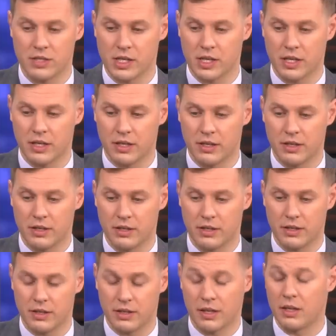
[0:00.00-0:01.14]
uh,
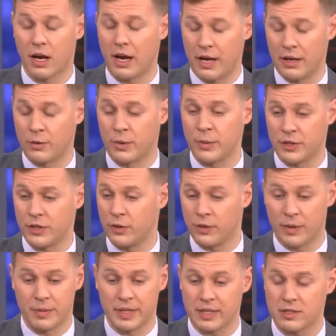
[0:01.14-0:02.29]
I agree with you.
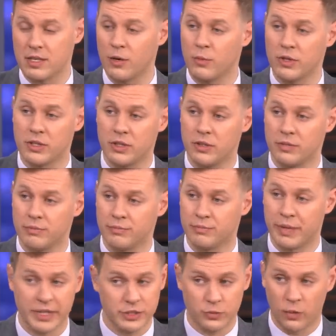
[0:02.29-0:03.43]
that's not what the
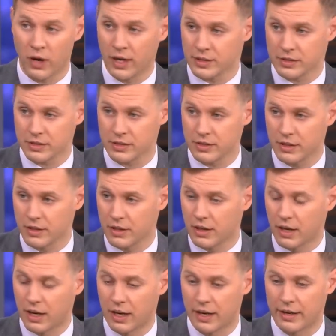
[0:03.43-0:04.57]
base wants. Yeah.
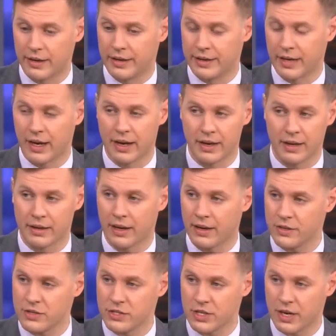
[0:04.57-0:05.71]
Uh, and I, on
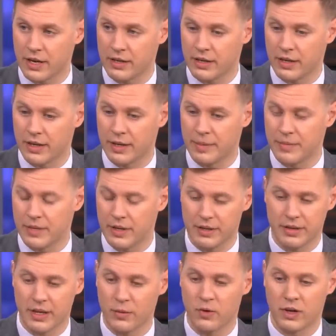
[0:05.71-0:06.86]
either side, um,
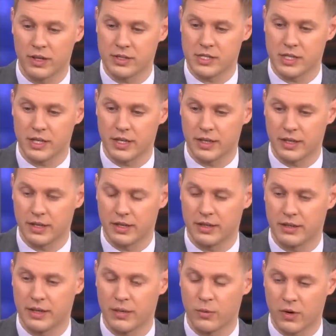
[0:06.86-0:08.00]
they want, uh,
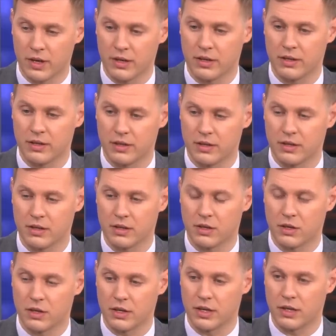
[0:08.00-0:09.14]
they want,
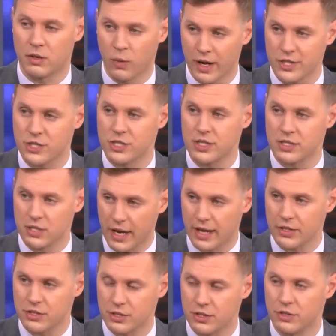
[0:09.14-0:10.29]
questions
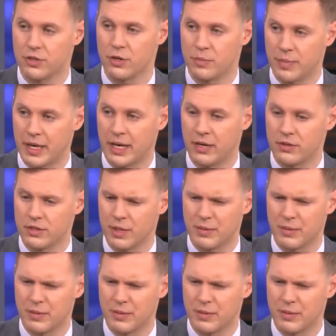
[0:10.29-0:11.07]
answered about. I